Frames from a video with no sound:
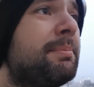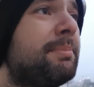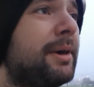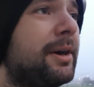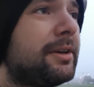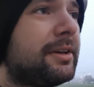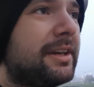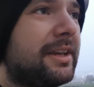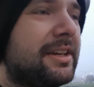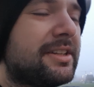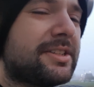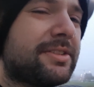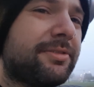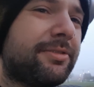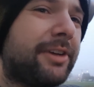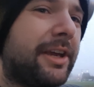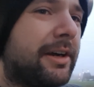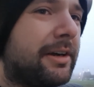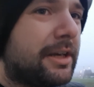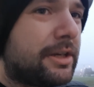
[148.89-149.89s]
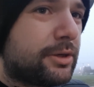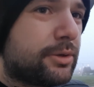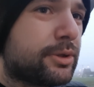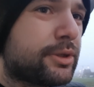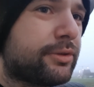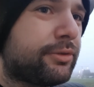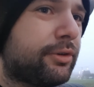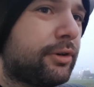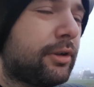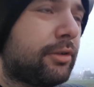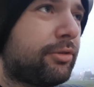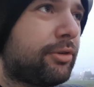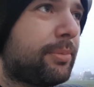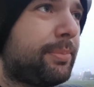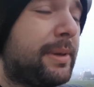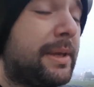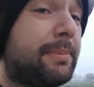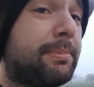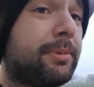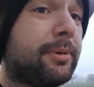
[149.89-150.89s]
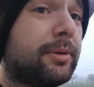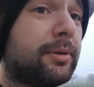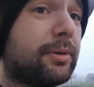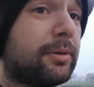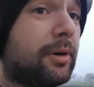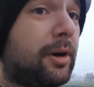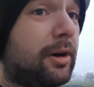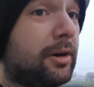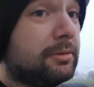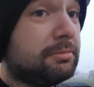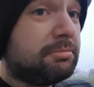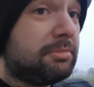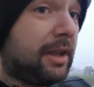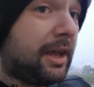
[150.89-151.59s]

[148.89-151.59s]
but it's very useful for people who are